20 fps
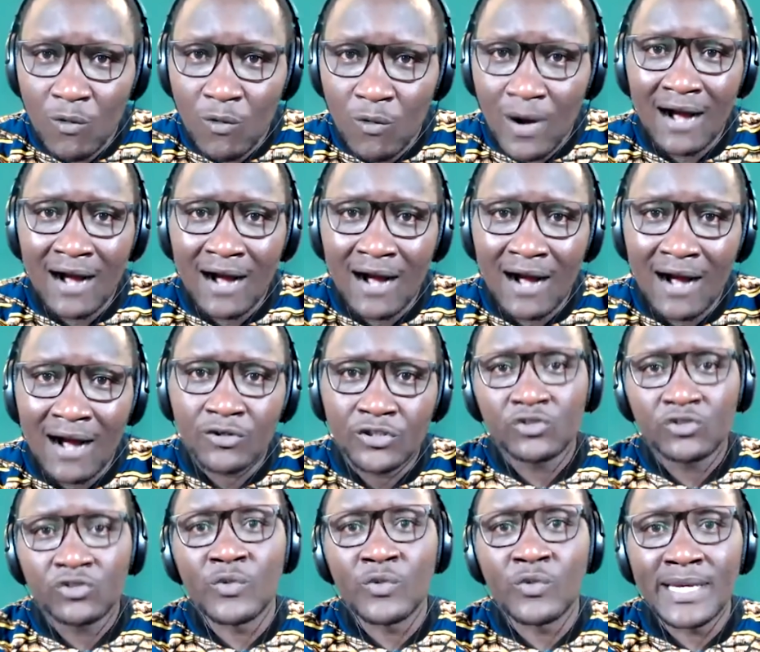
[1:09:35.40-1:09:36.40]
How
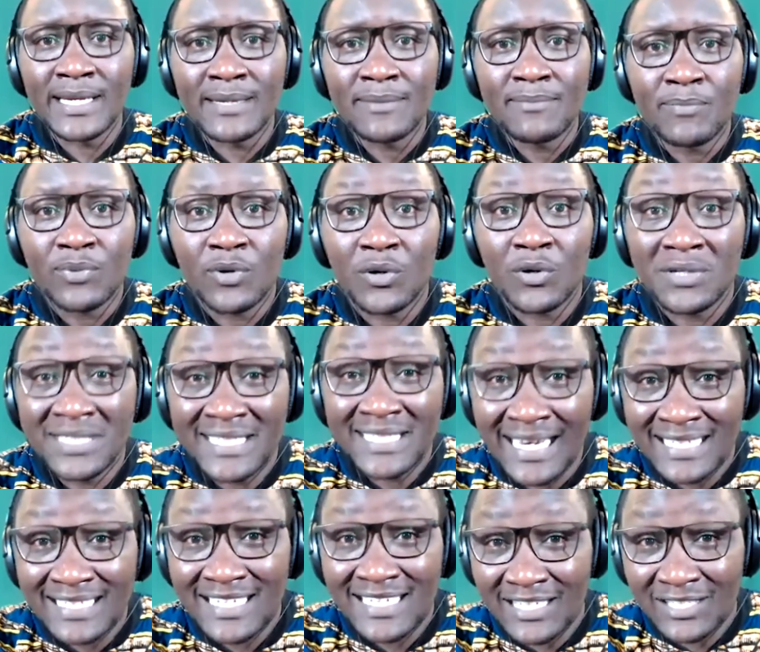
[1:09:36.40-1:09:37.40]
should we
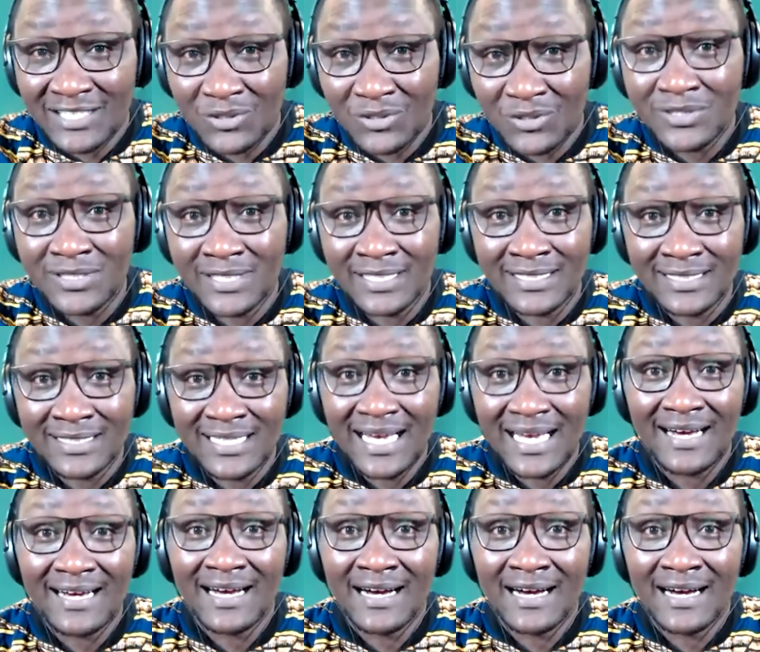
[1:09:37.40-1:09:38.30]
protect the sources?